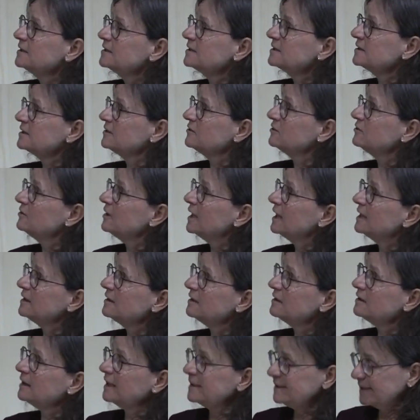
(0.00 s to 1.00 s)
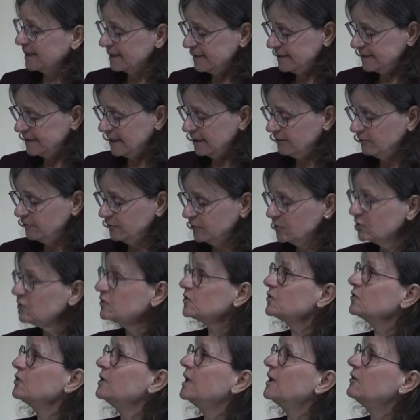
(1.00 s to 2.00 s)
So uh, as I said, for the
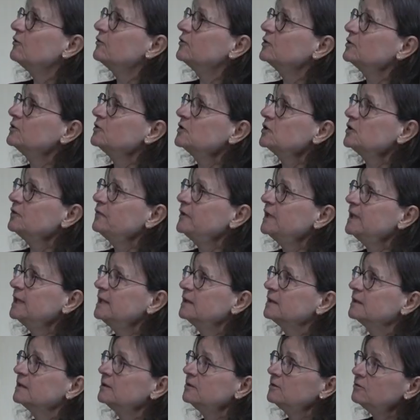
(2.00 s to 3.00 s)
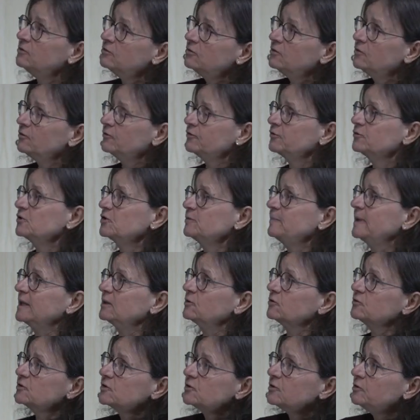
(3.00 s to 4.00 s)
solar photosphere, you go through
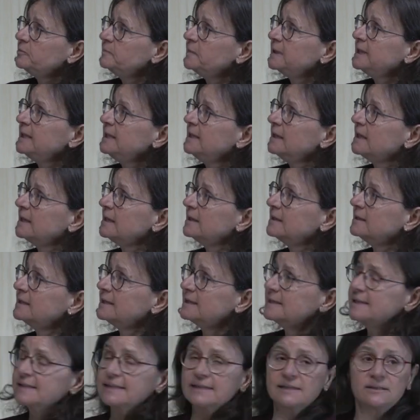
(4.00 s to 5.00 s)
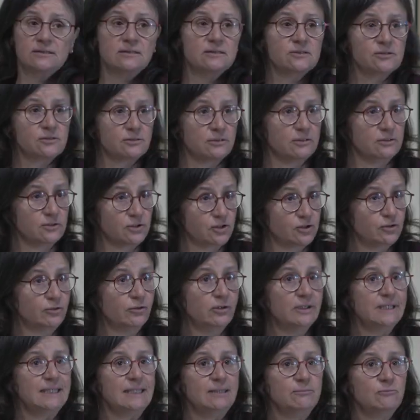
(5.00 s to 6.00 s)
spectroscopy, and it's
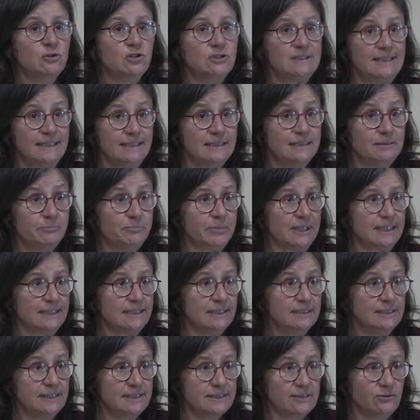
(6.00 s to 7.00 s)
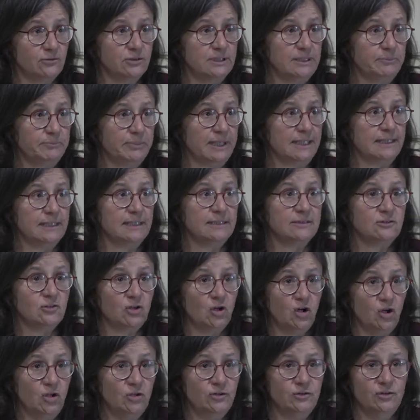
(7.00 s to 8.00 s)
strongly model dependent, so dependent
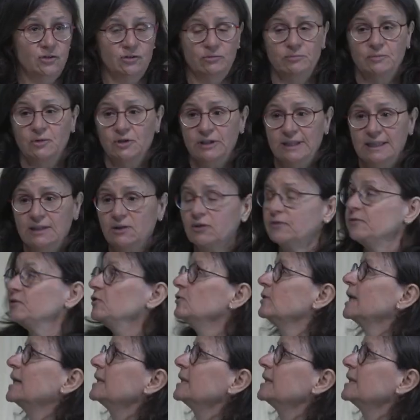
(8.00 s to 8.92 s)
on the model of your